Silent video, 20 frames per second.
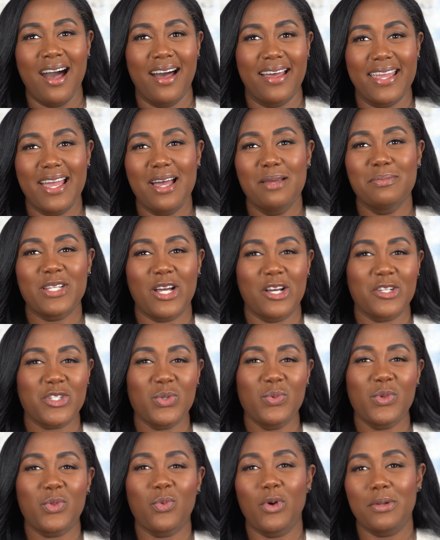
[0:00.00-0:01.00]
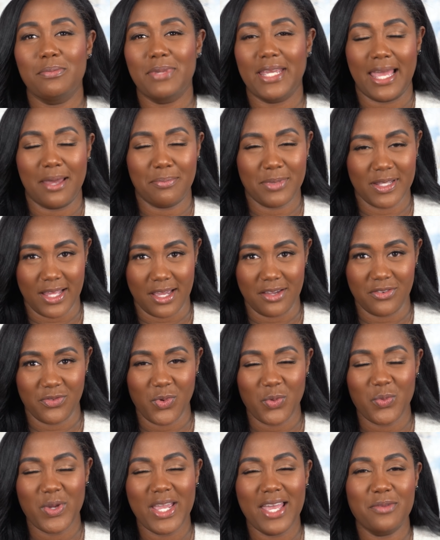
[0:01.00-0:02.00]
Hi, I'm Tasha with One Big Happy Life,
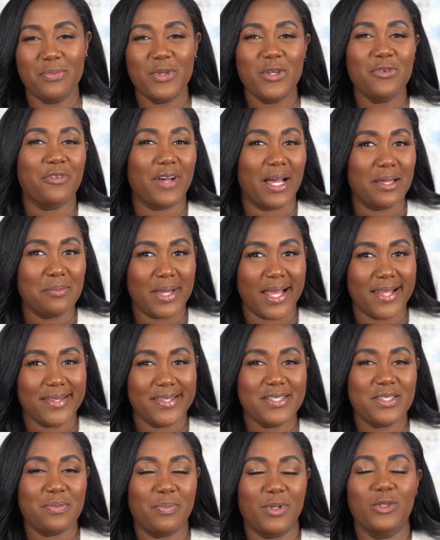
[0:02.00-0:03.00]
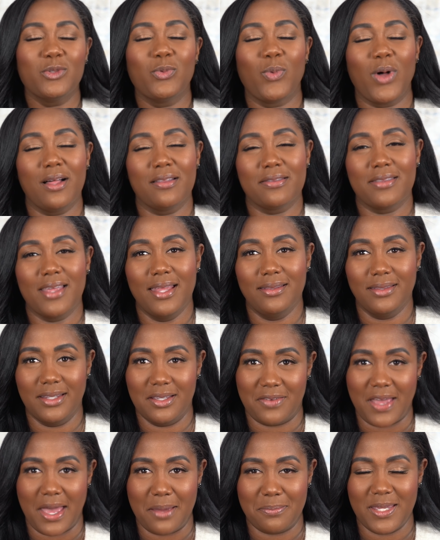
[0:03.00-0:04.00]
where we help you find balance, build wealth, and
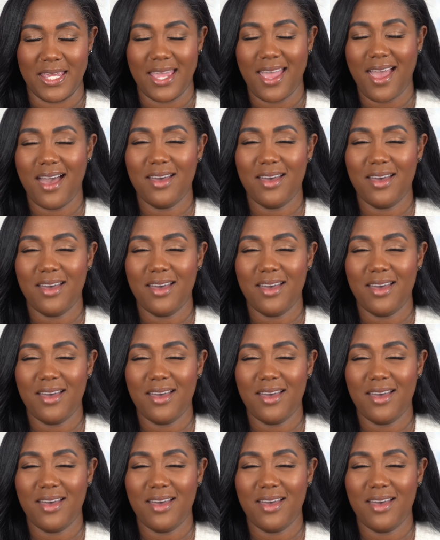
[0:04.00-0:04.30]
live happy.